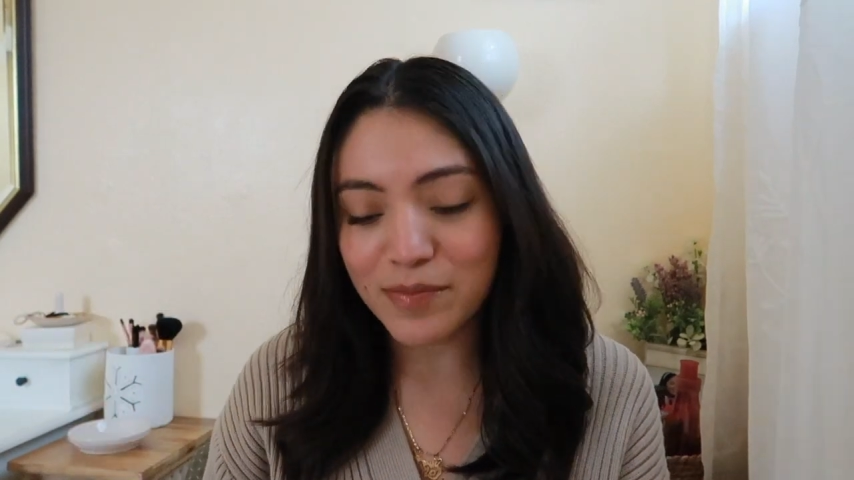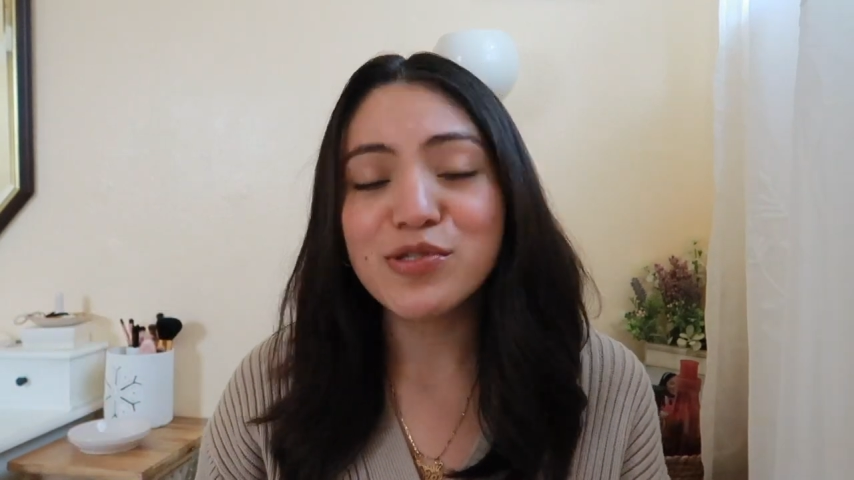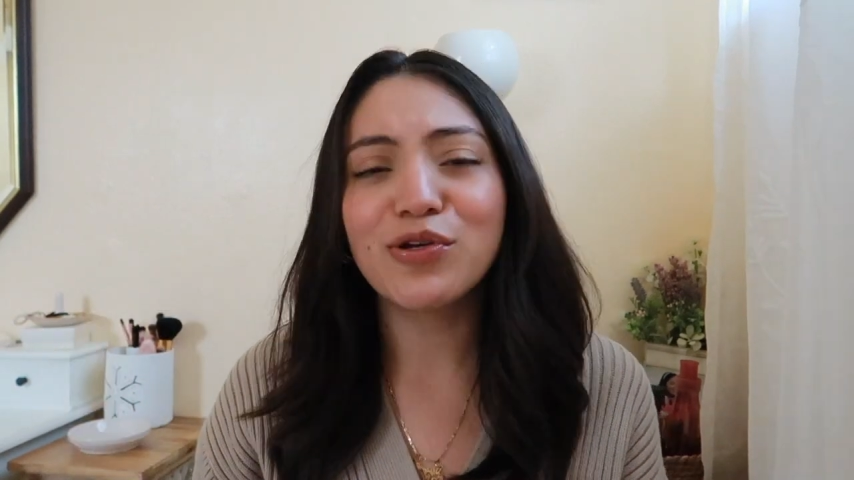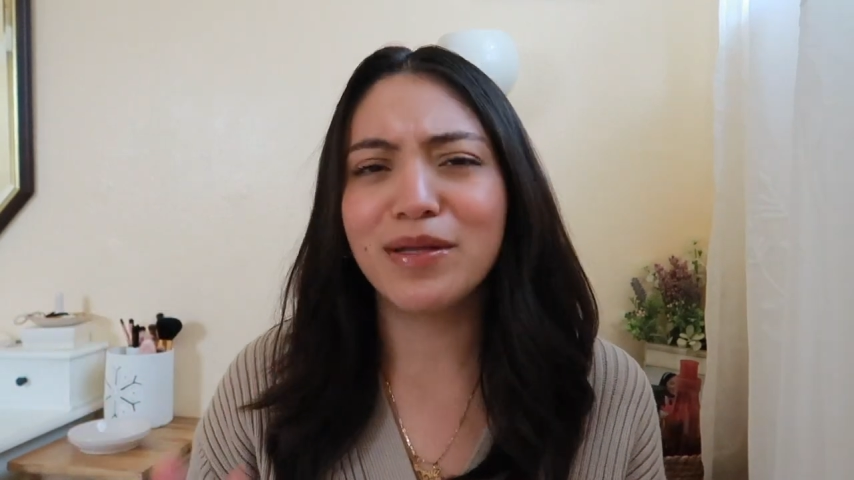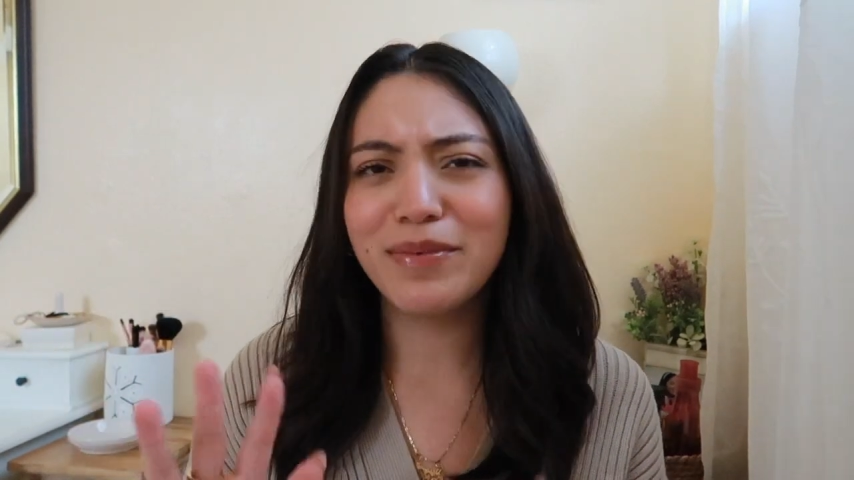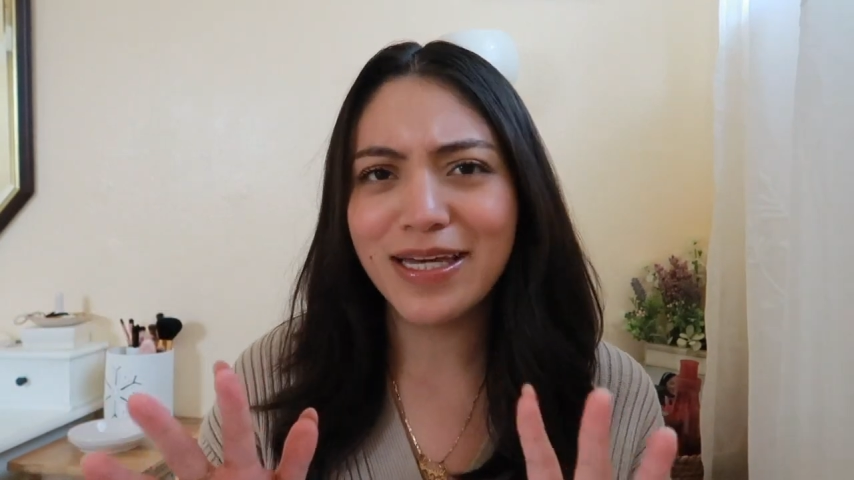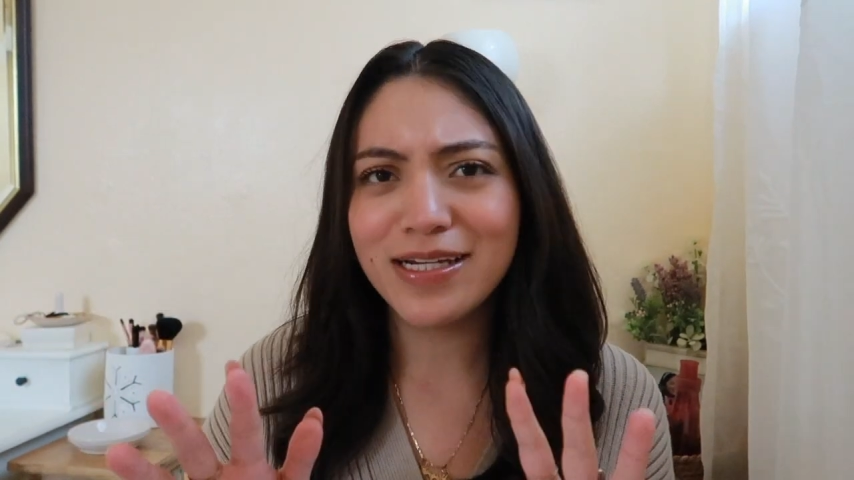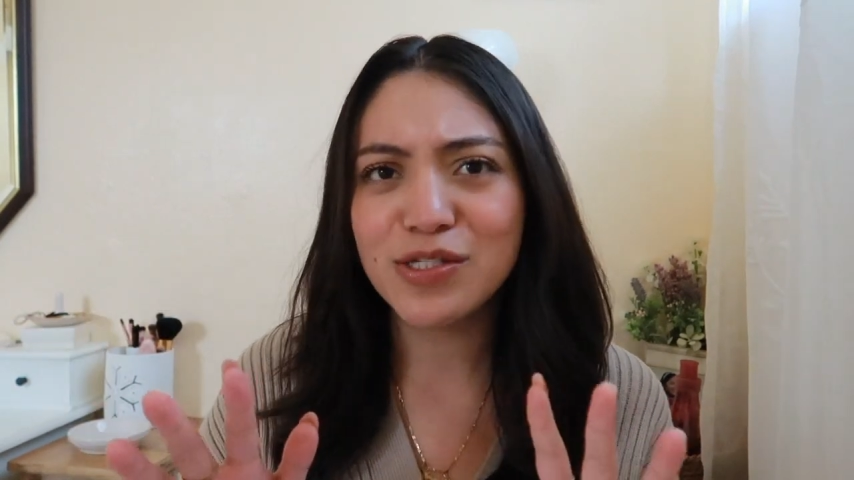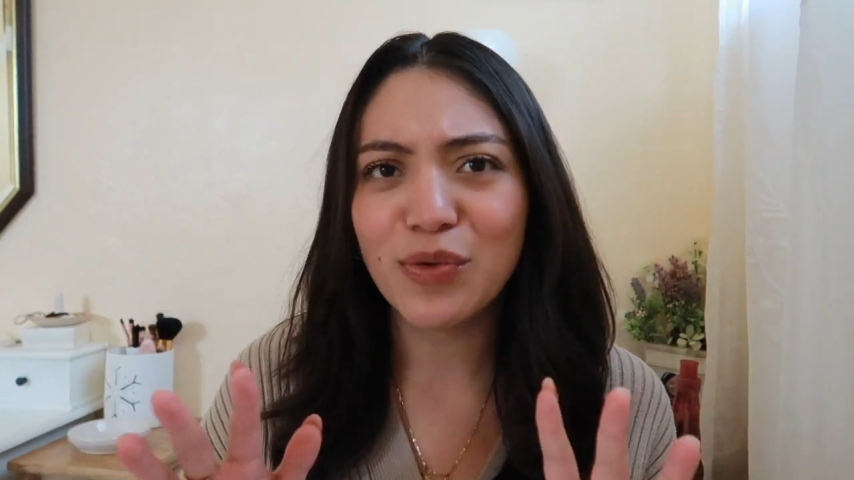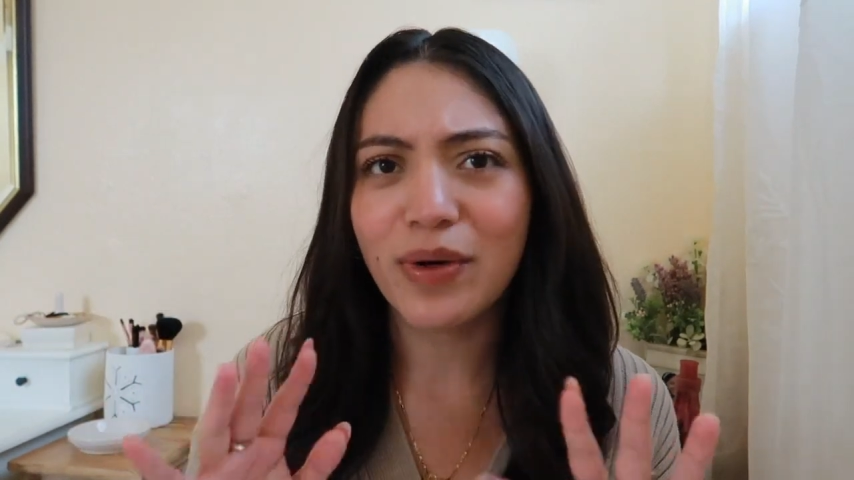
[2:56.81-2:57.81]
So let me get
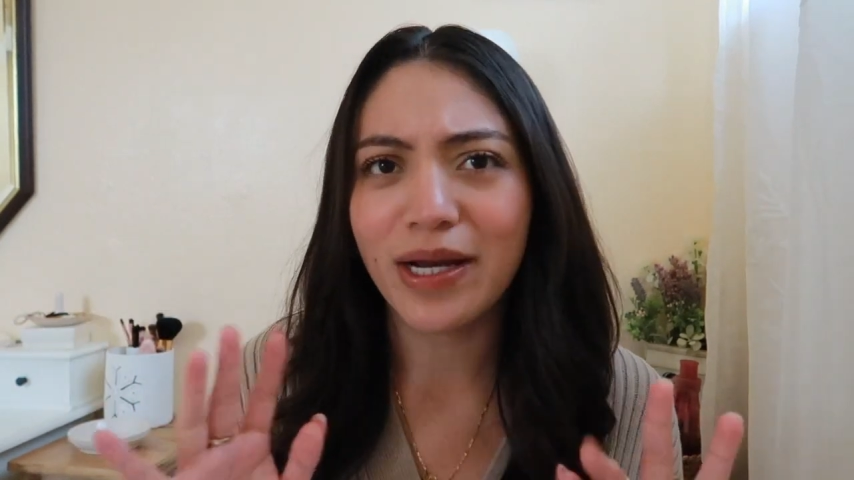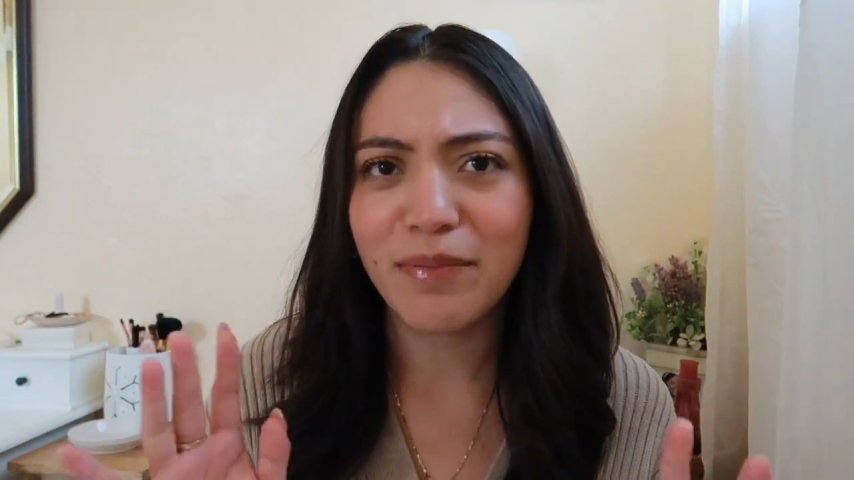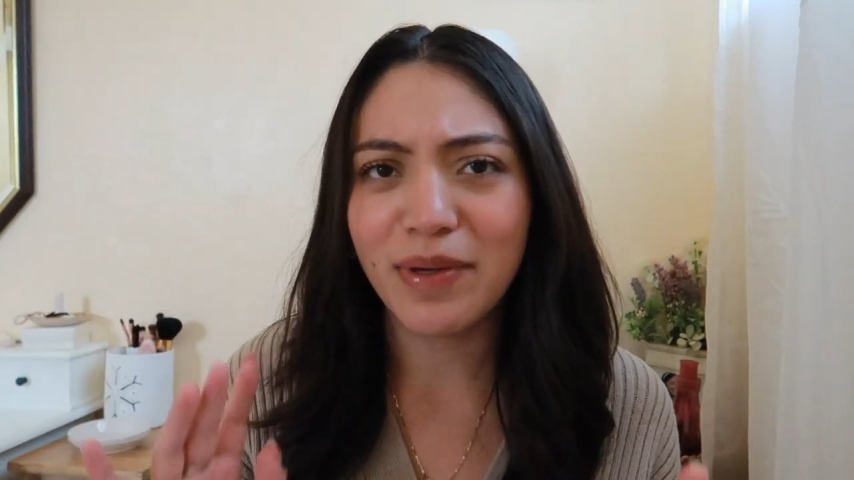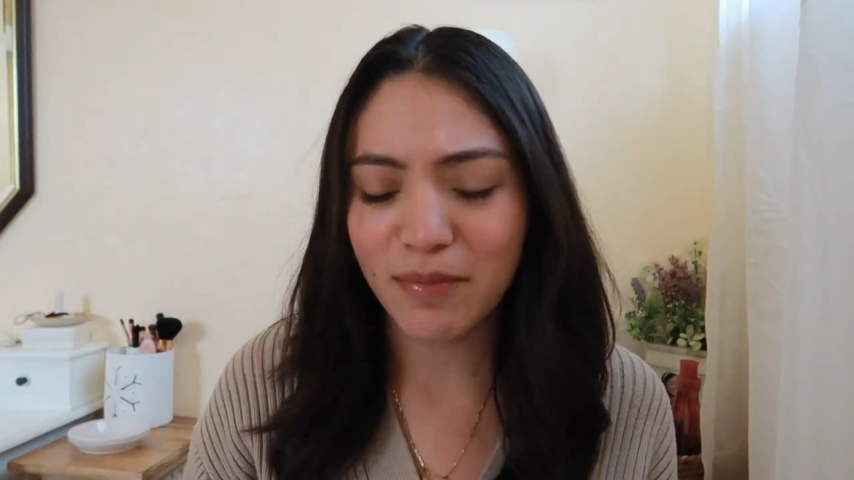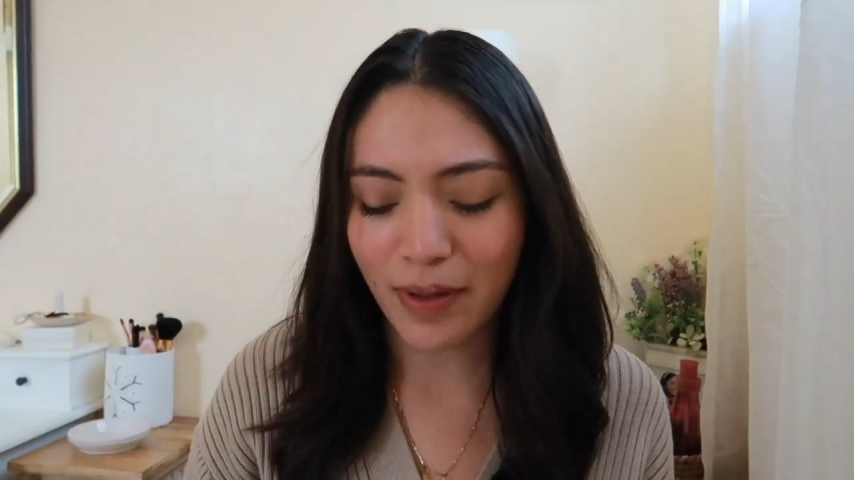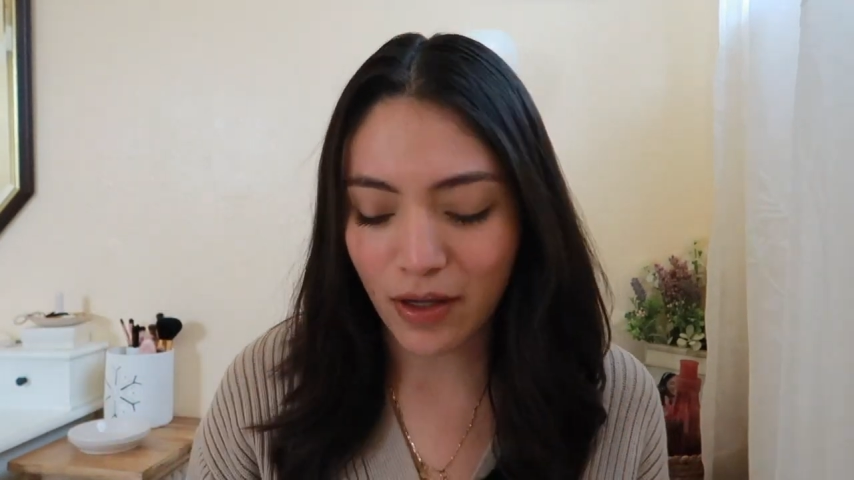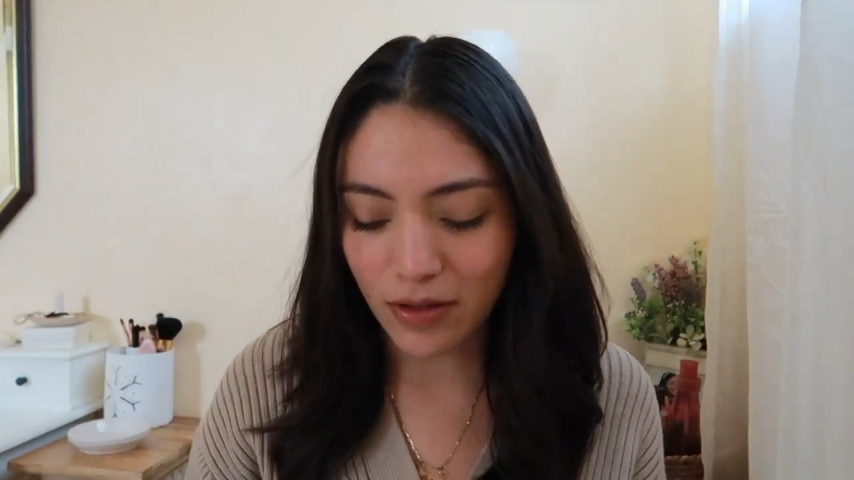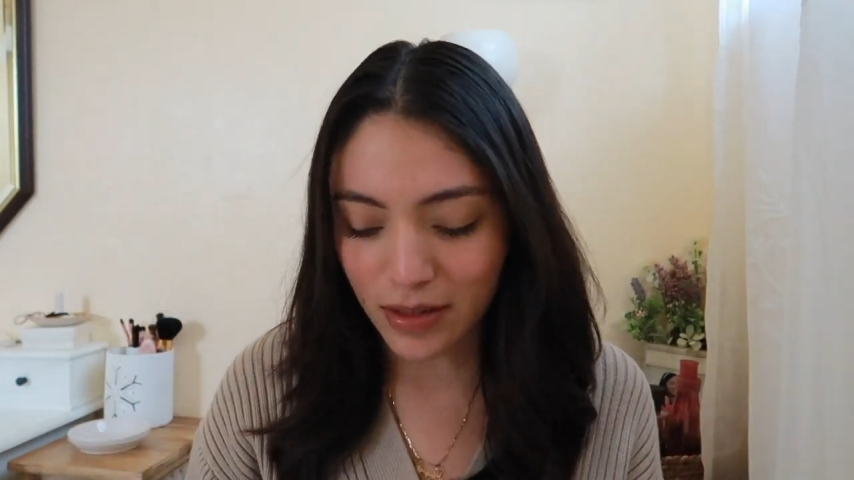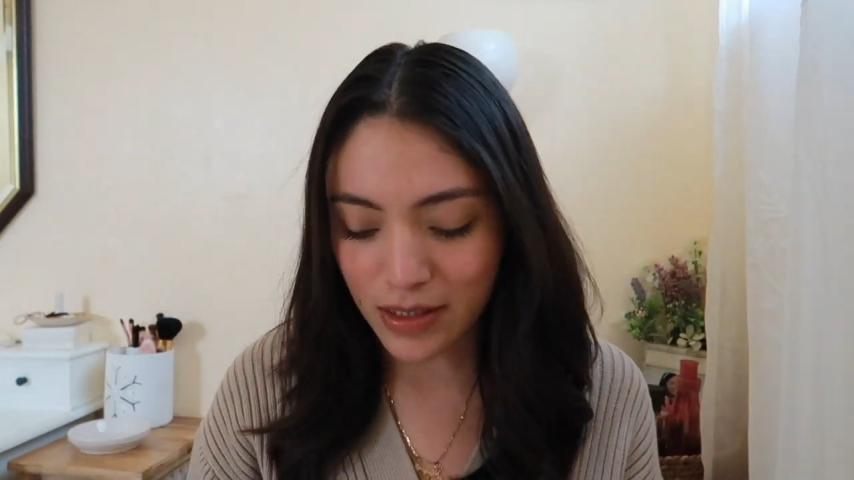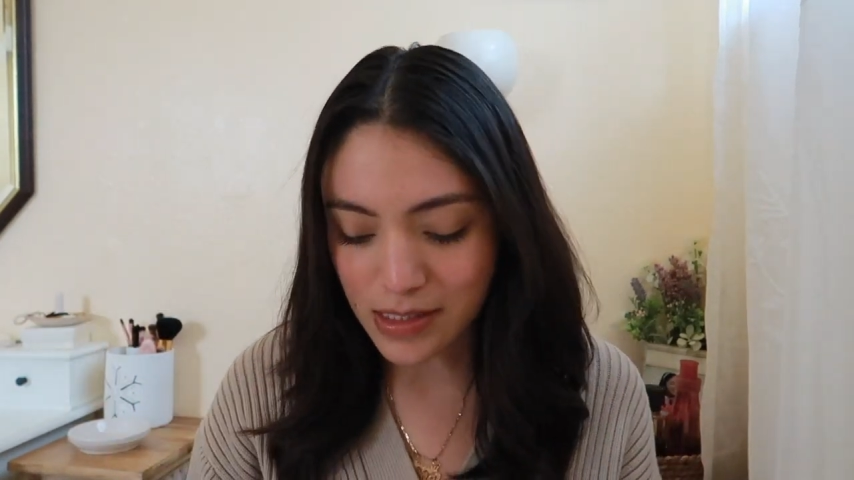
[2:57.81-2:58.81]
into what I mean by
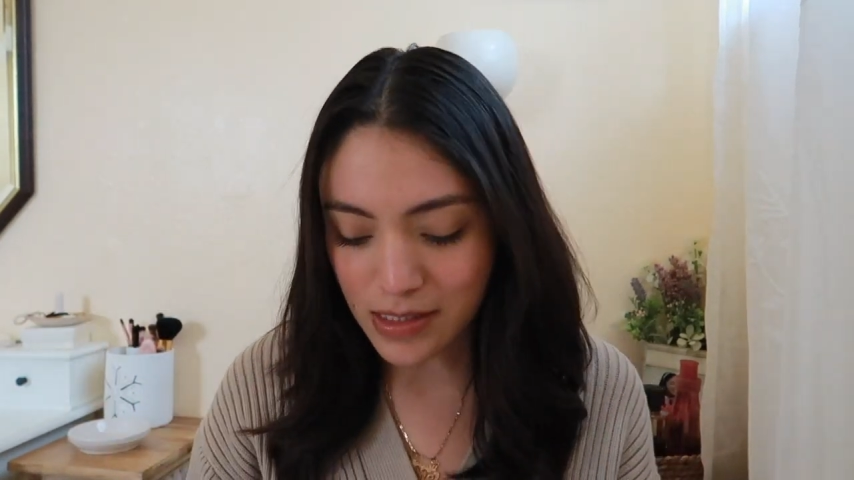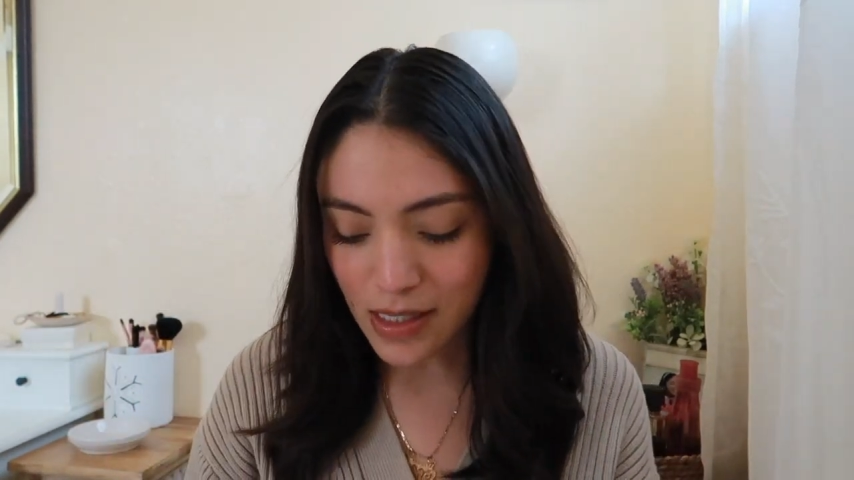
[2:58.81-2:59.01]
all of this.